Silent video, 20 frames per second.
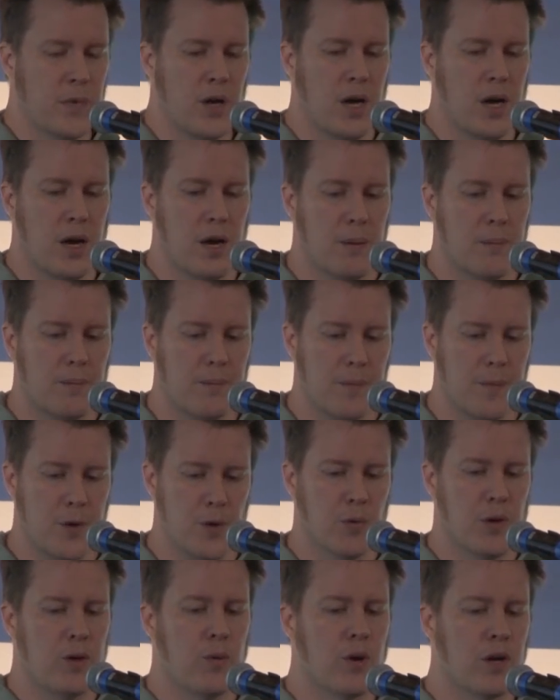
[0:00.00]

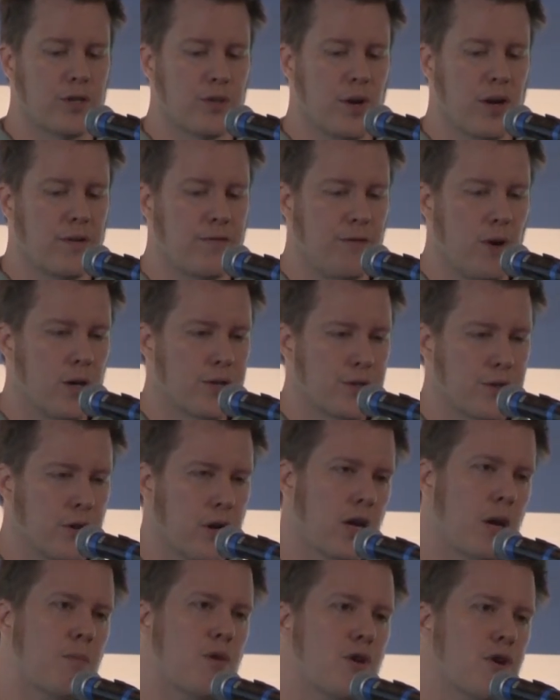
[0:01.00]
you really want to try to foster
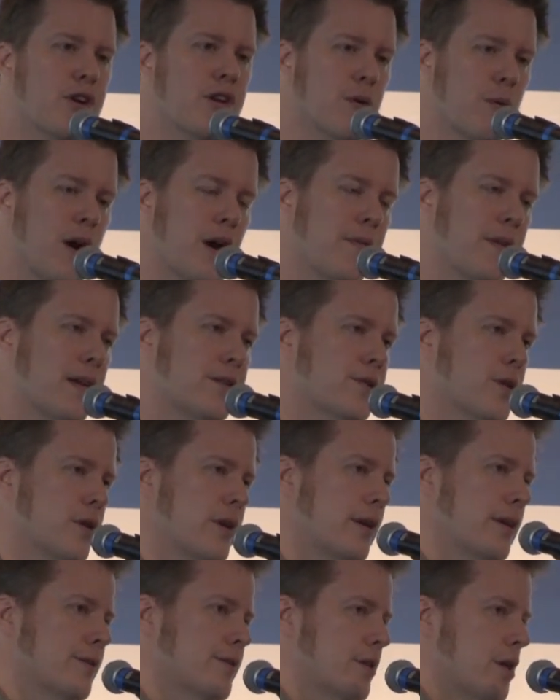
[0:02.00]
a community around that so
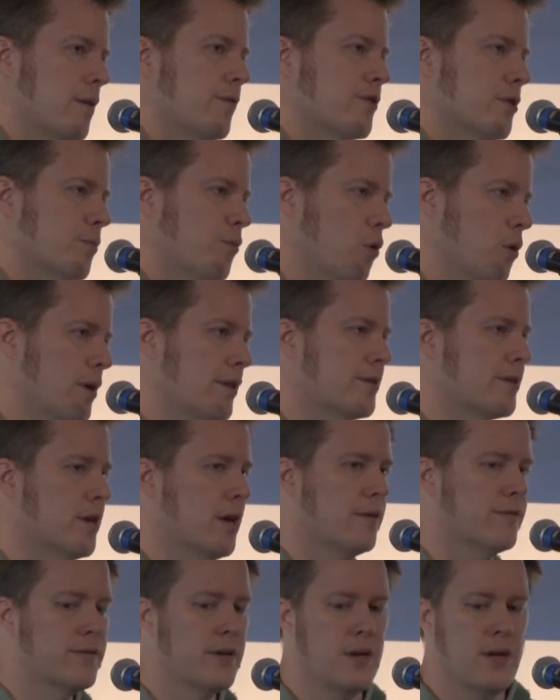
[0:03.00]
that it can self-support
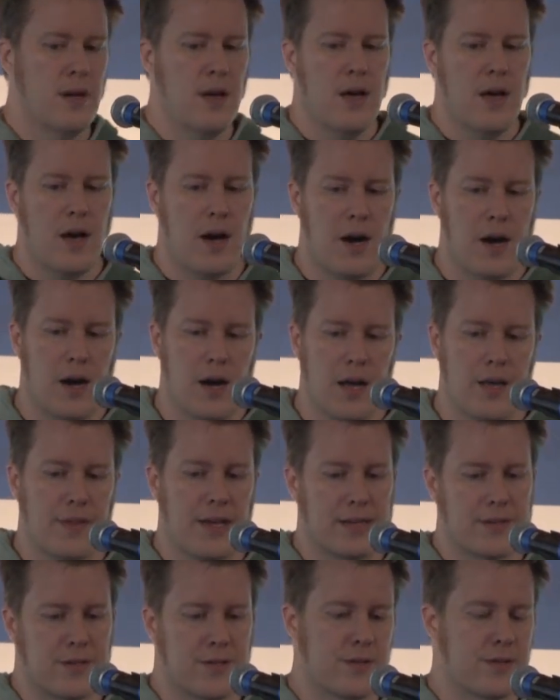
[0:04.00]
itself. And
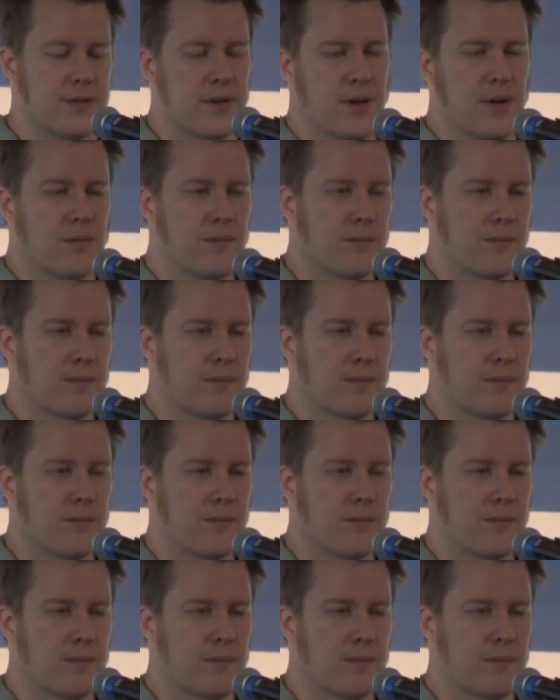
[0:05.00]
that's